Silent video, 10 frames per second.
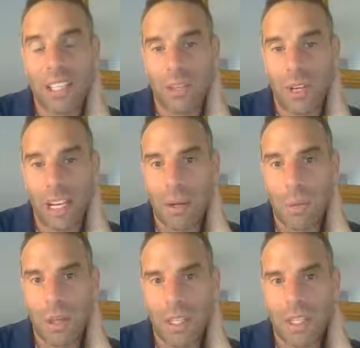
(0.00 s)
and to the
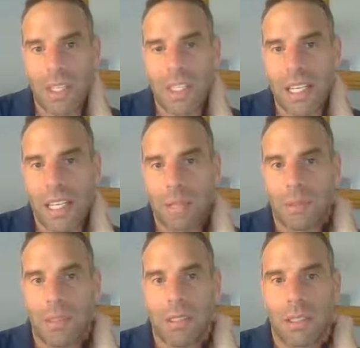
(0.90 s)
right within the
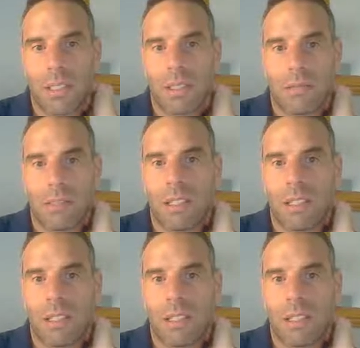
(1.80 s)
same